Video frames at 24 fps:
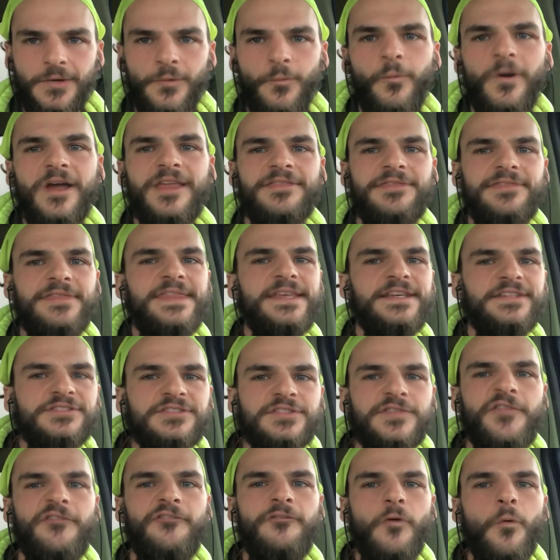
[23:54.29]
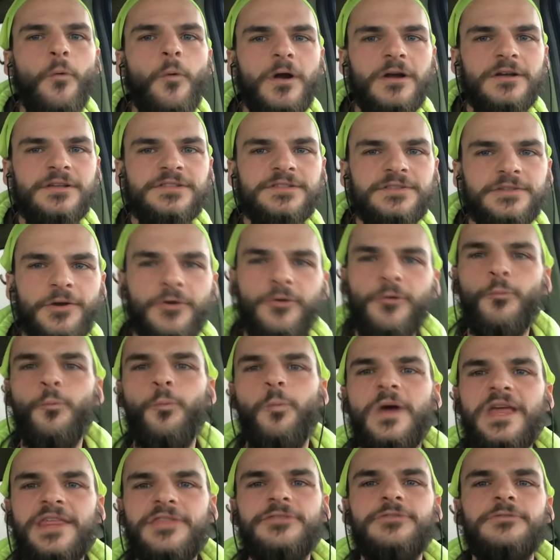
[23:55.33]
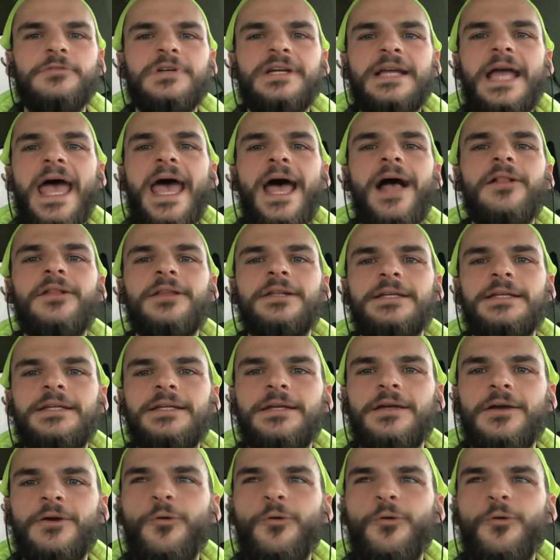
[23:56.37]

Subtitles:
with this force, or with reality,